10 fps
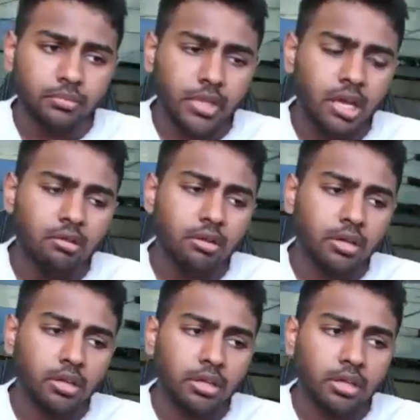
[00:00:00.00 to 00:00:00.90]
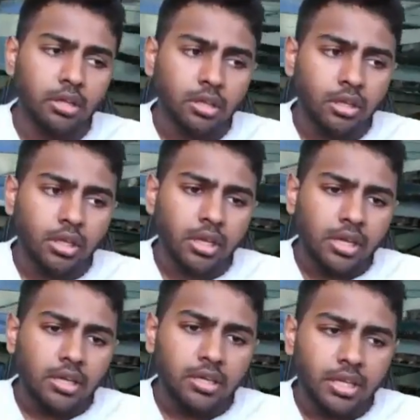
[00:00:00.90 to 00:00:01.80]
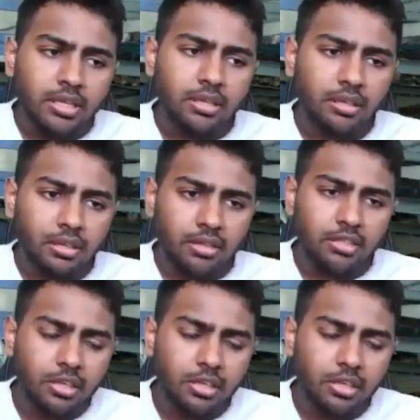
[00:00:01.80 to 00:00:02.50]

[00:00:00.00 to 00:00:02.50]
Now, there's